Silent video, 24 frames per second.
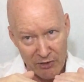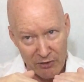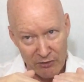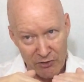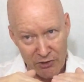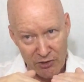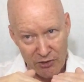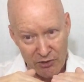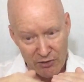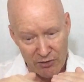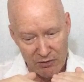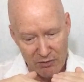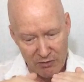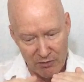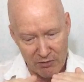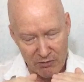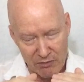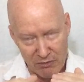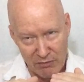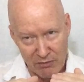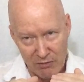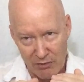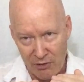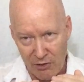just
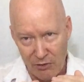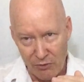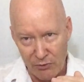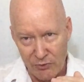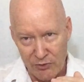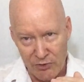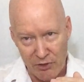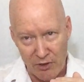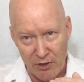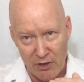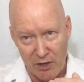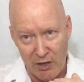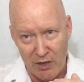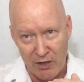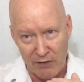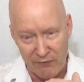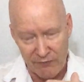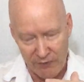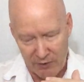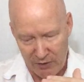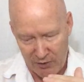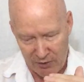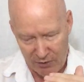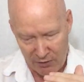close it
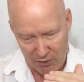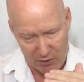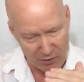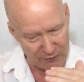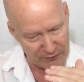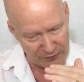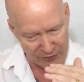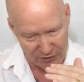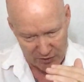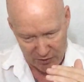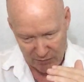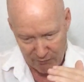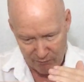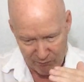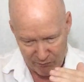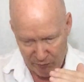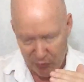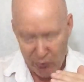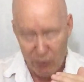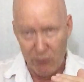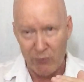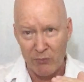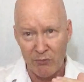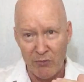off, and then all of a sudden,
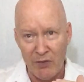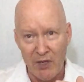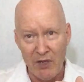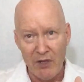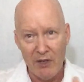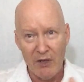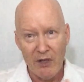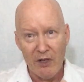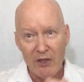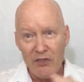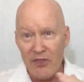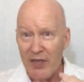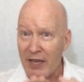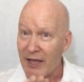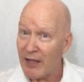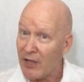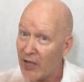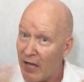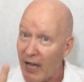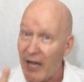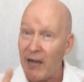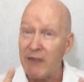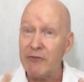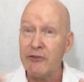boom, they'll
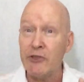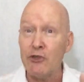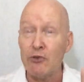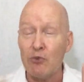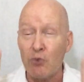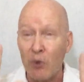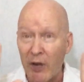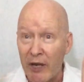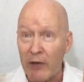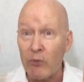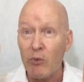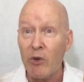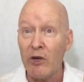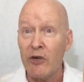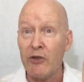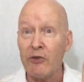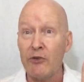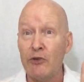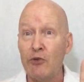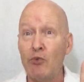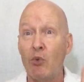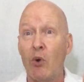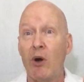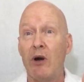have you right where
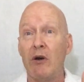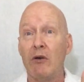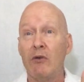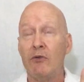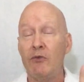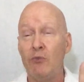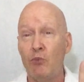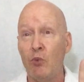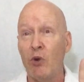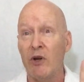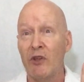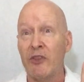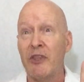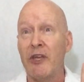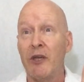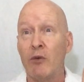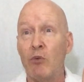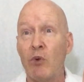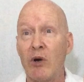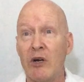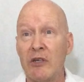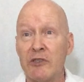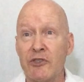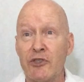they
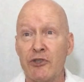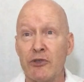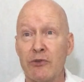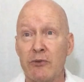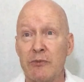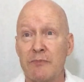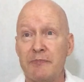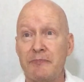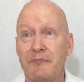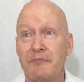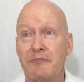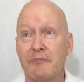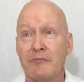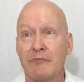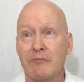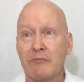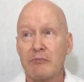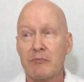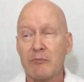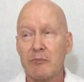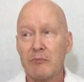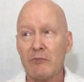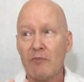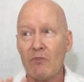want you,
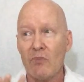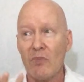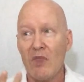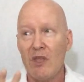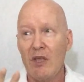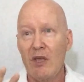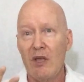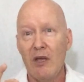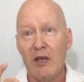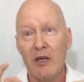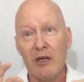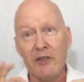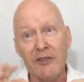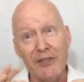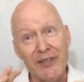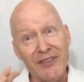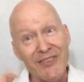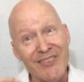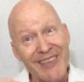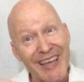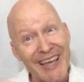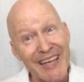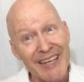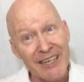and
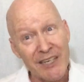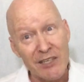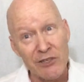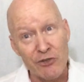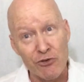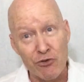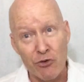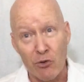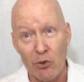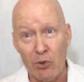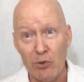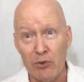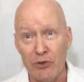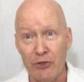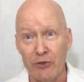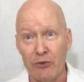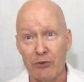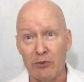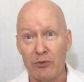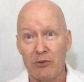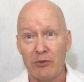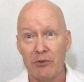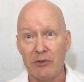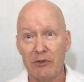then they control
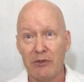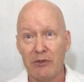you.